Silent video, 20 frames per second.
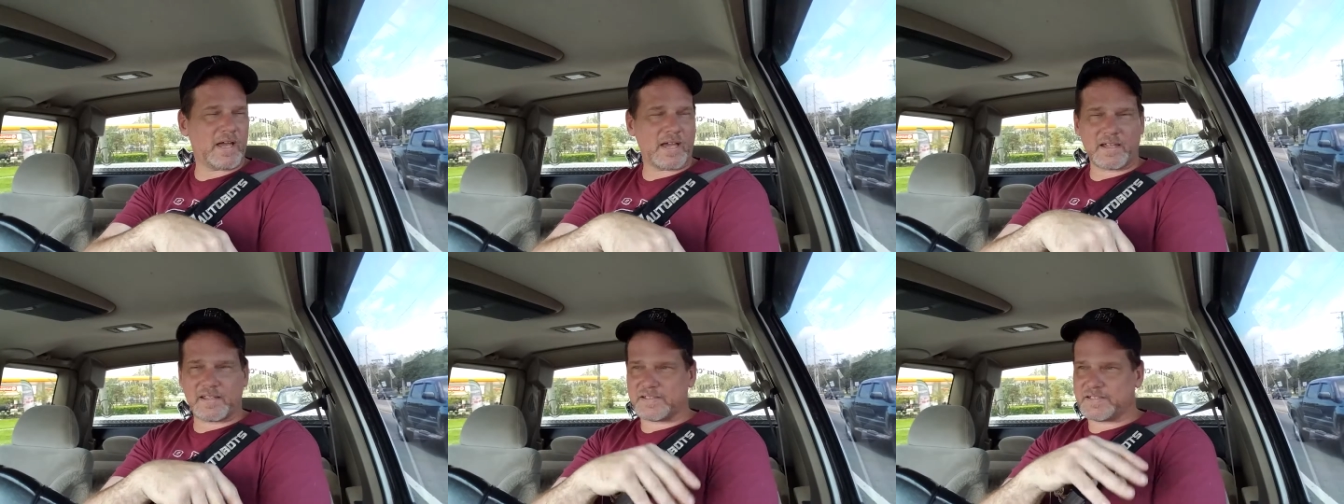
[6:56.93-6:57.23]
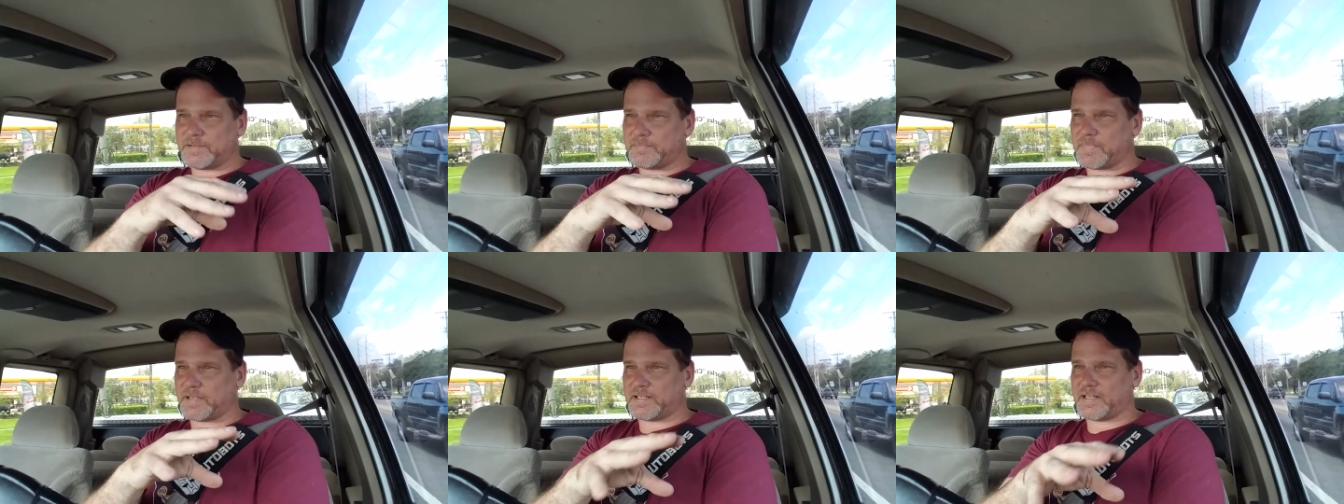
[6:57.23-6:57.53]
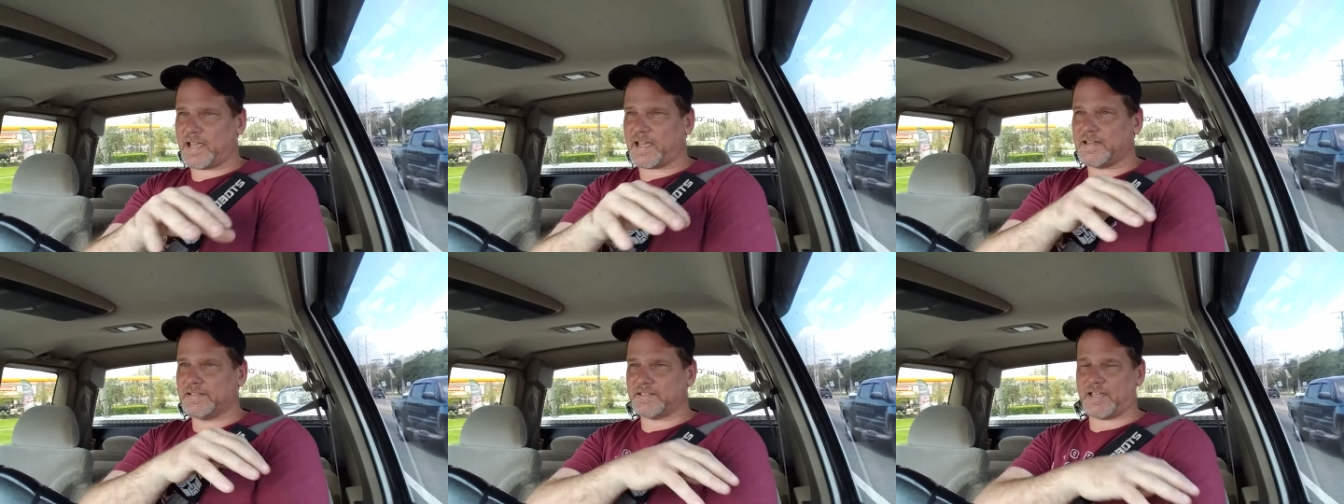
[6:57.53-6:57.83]
I can see my
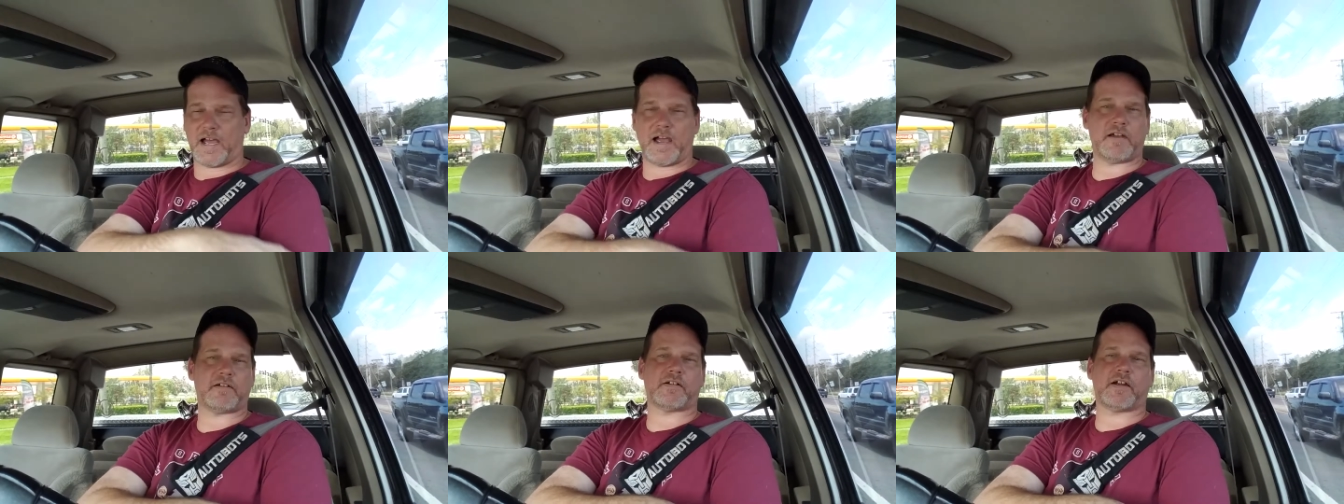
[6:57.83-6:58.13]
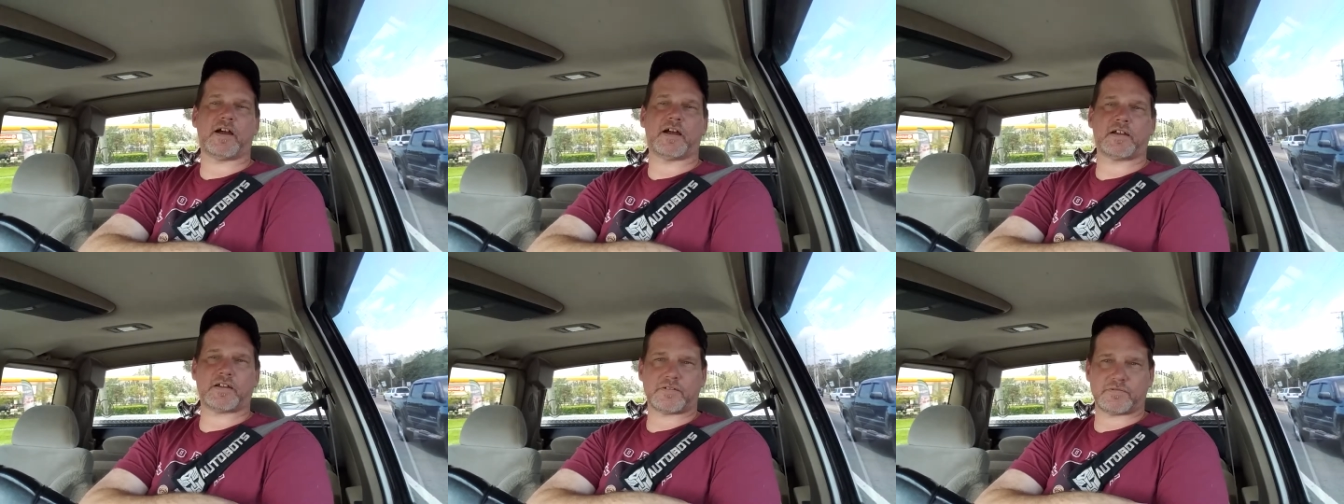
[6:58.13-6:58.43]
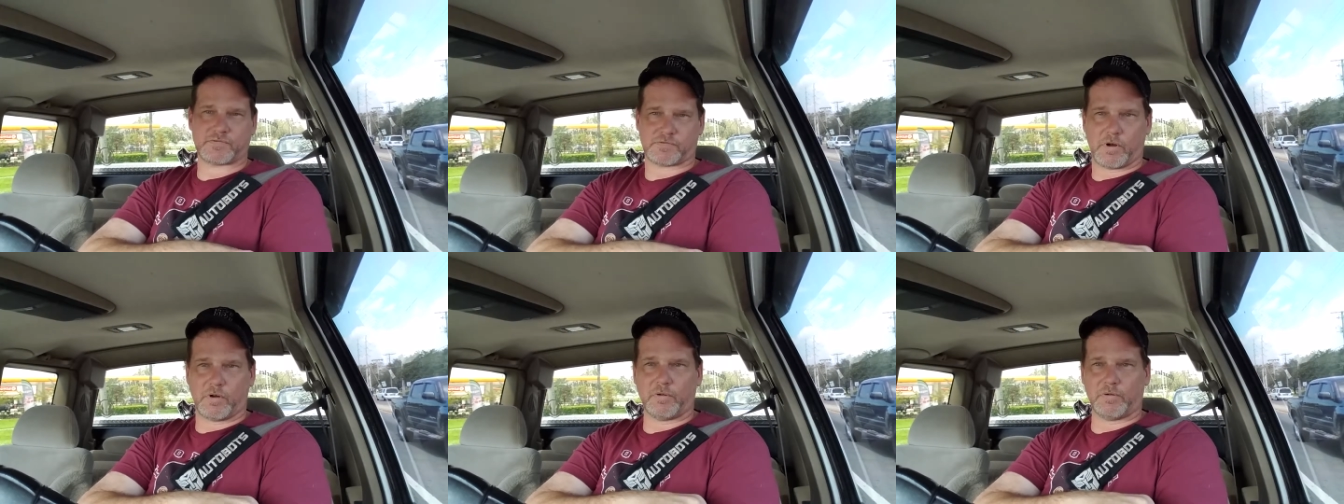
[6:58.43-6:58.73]
dad's
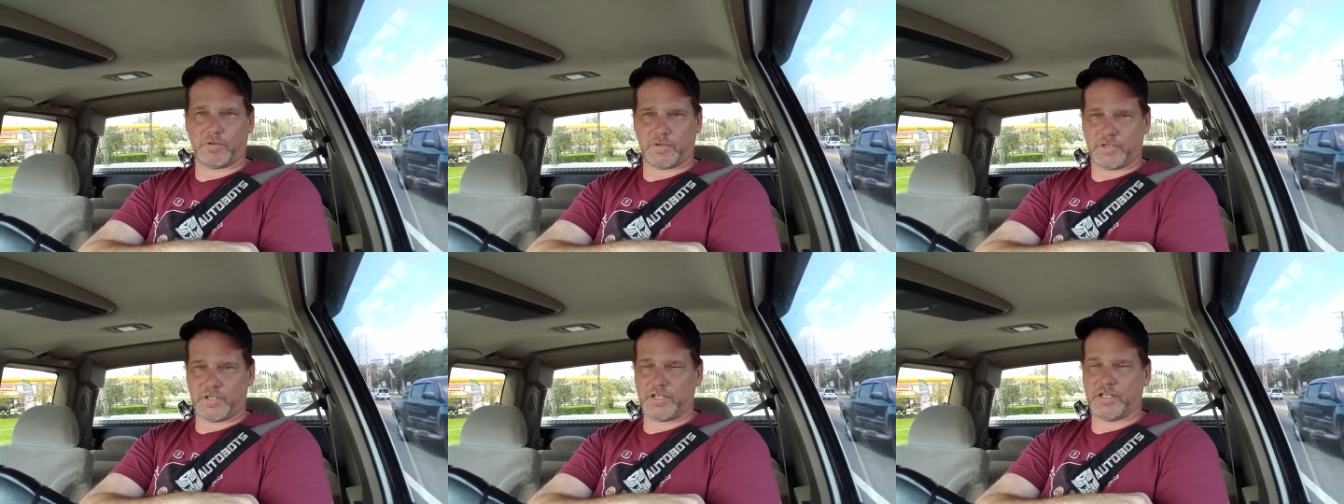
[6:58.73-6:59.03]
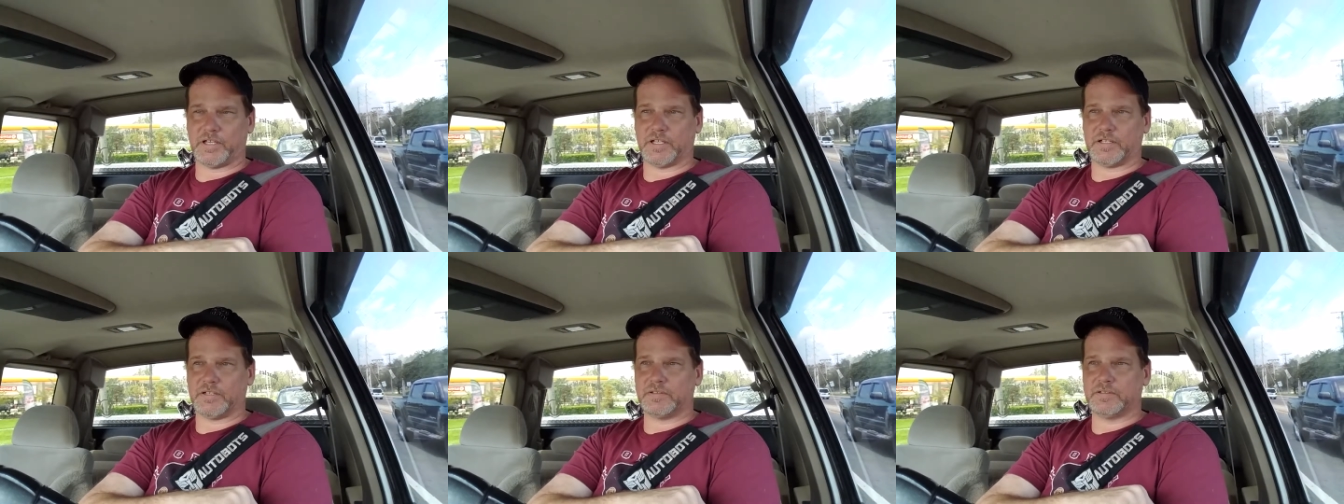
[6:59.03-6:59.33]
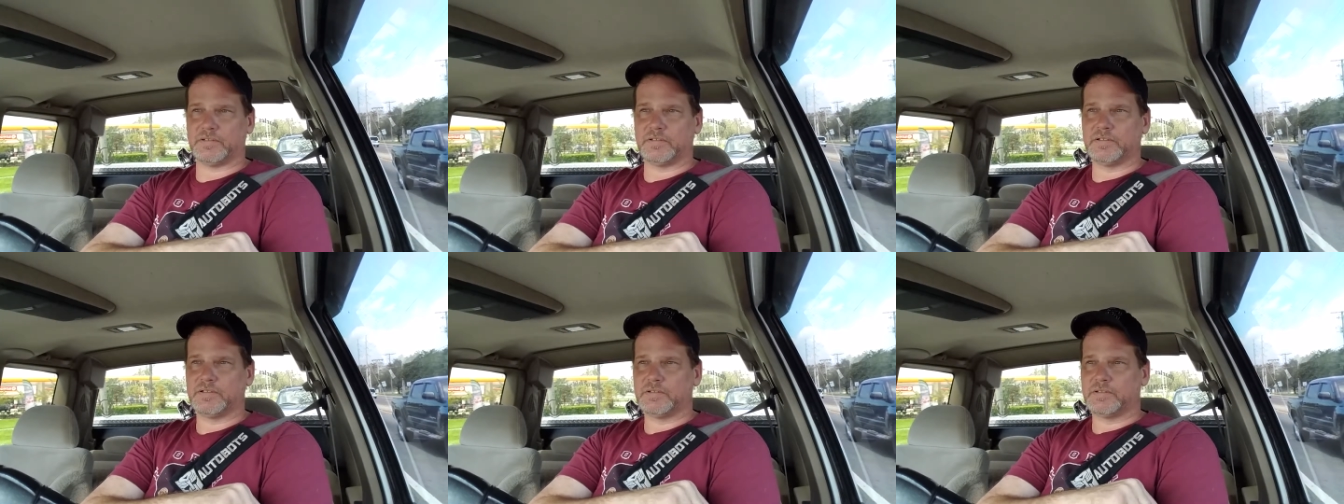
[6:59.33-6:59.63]
IROC rolling
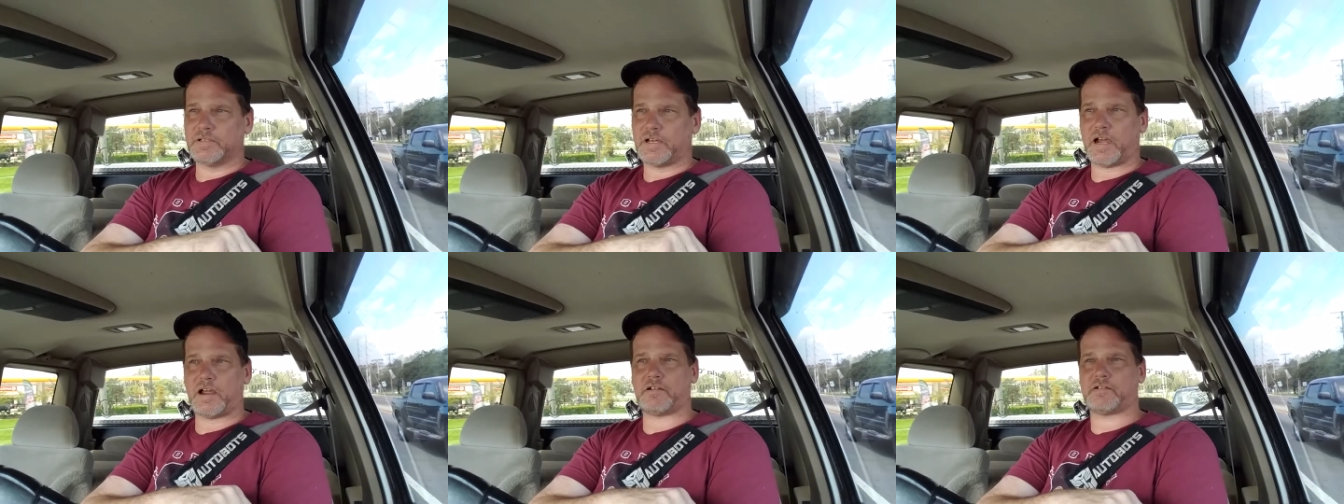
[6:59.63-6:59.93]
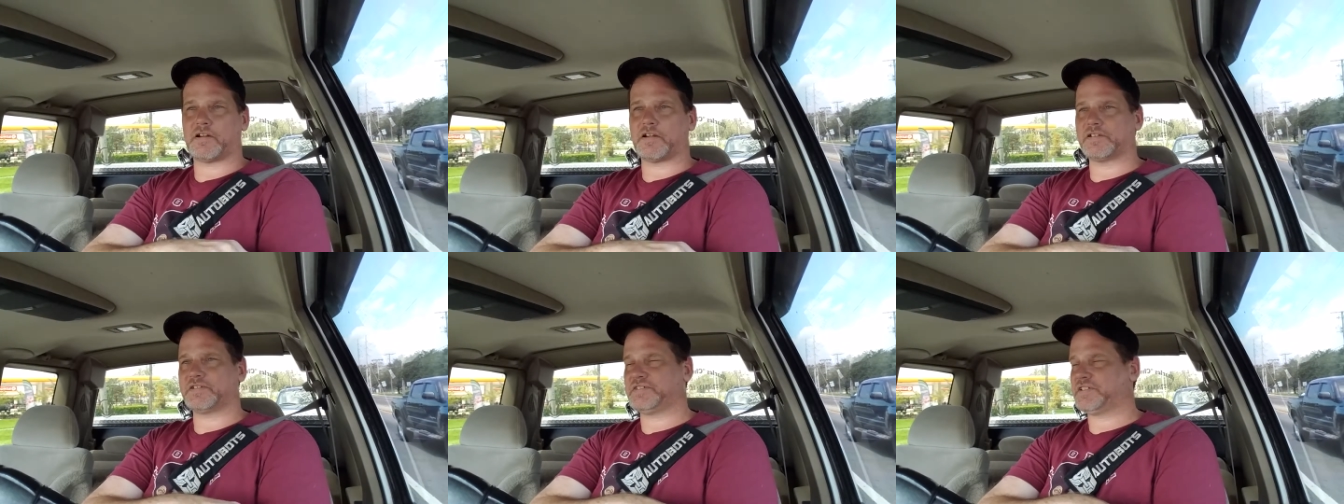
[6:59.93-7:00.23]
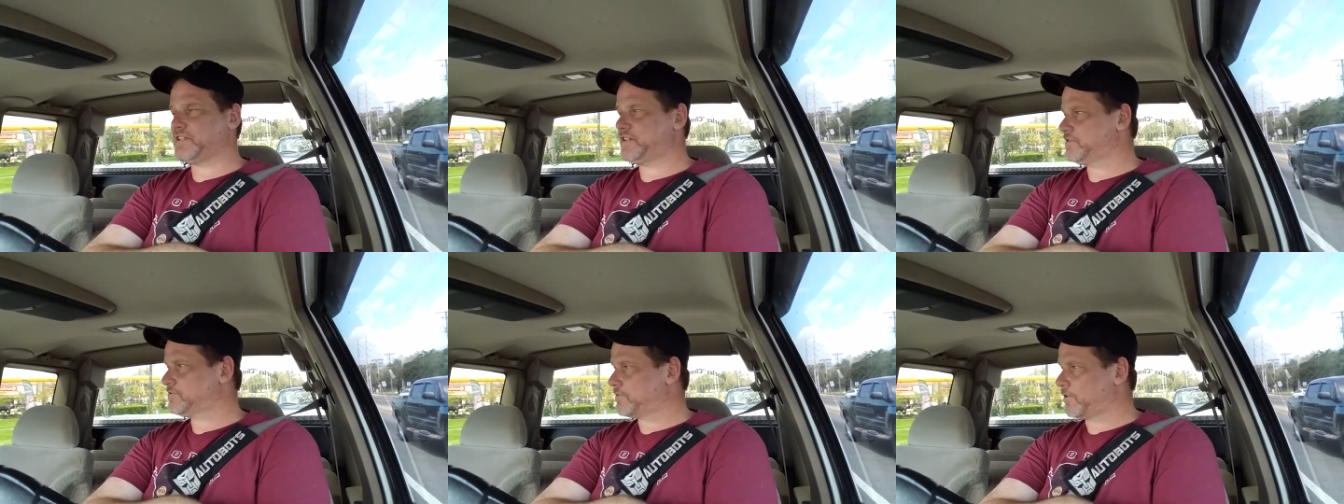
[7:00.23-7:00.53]
in, IROC
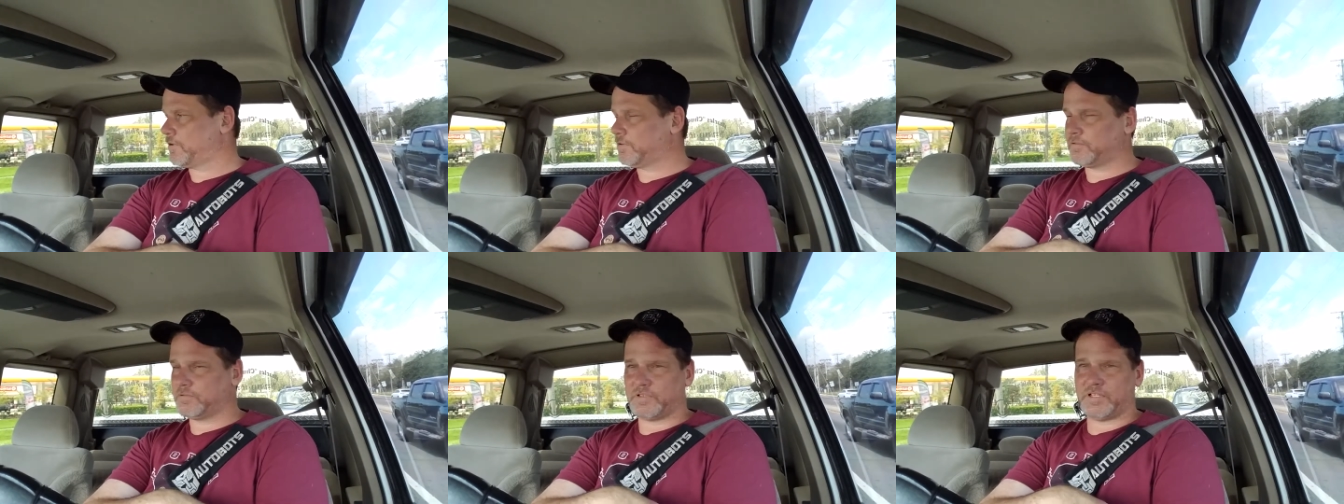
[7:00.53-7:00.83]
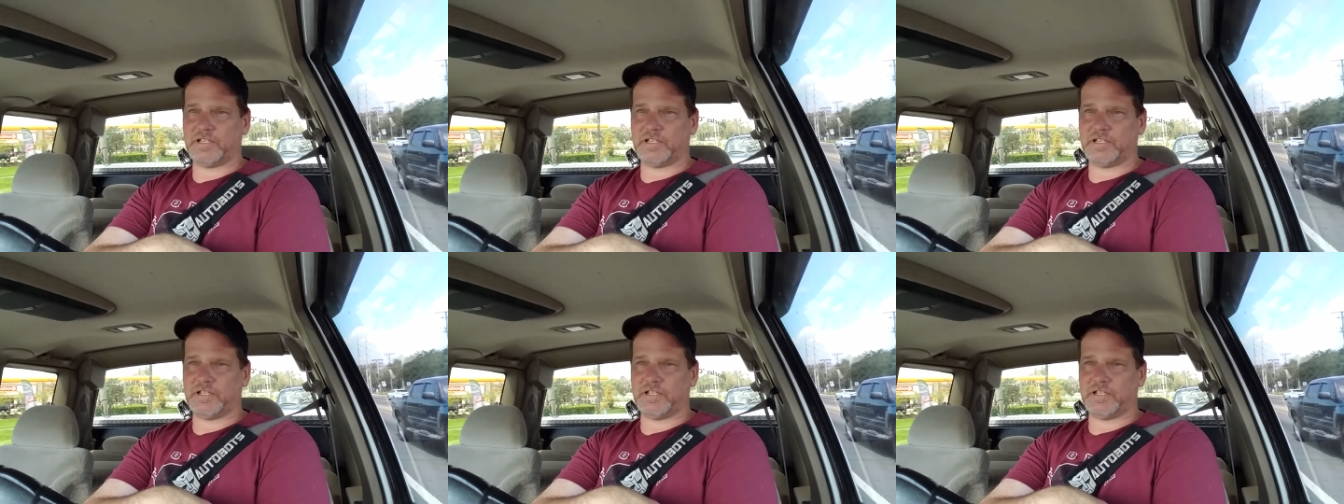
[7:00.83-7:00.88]
Z rolling